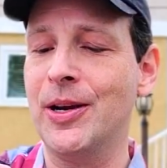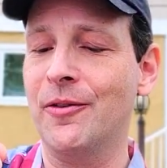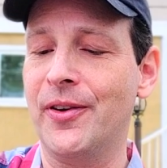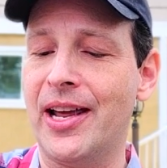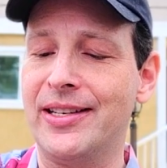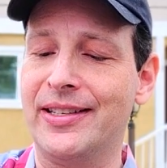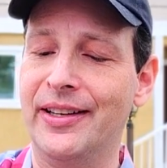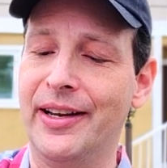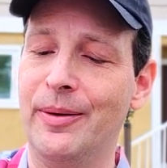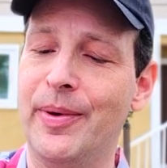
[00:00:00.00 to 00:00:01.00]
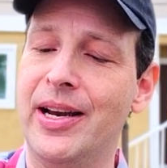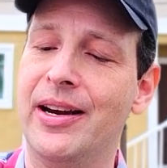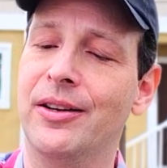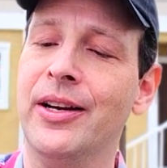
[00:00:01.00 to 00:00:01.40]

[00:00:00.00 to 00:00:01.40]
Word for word: Let me go for that just a little bit here.